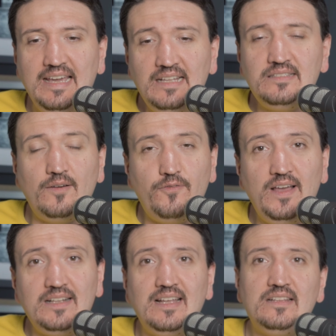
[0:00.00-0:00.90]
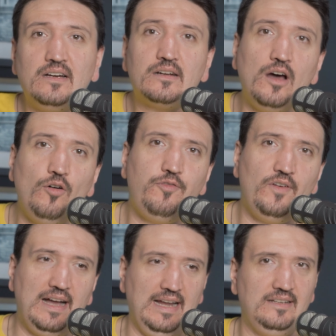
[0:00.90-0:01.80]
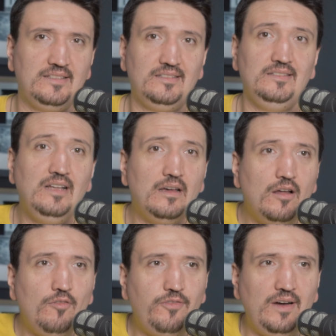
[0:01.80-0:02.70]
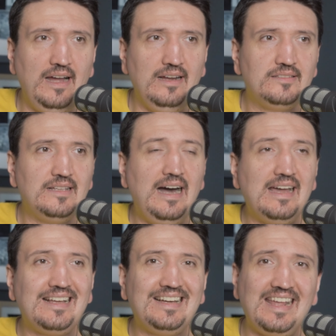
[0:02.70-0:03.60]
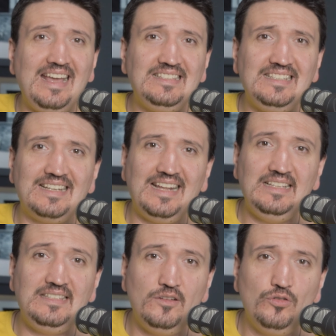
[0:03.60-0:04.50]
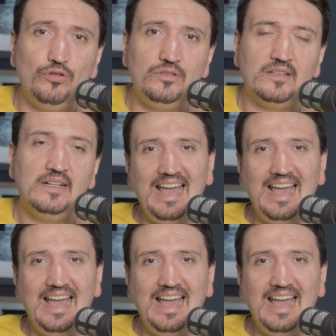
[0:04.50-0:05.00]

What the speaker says: is the fact that the raw files are crazy good.